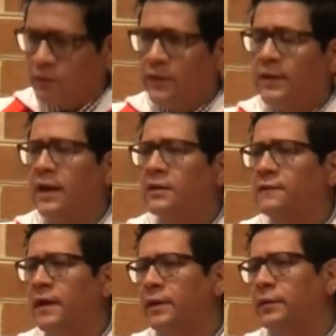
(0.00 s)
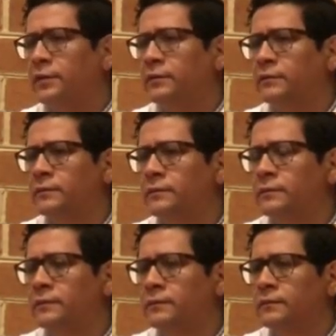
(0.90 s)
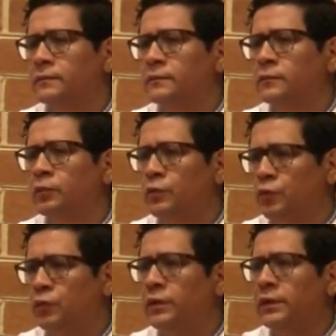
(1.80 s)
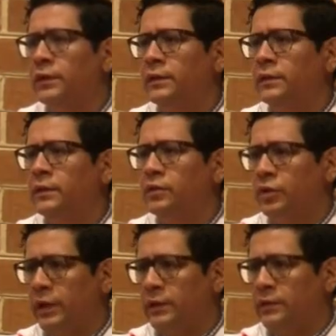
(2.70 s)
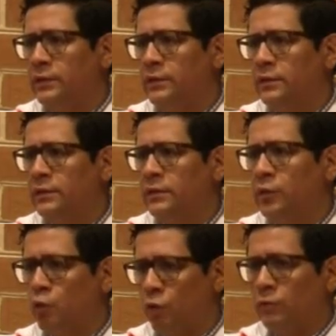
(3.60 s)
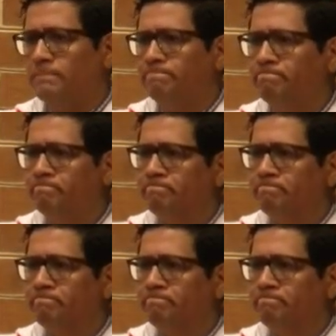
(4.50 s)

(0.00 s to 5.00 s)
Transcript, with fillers: so that God's fire will truly change the world.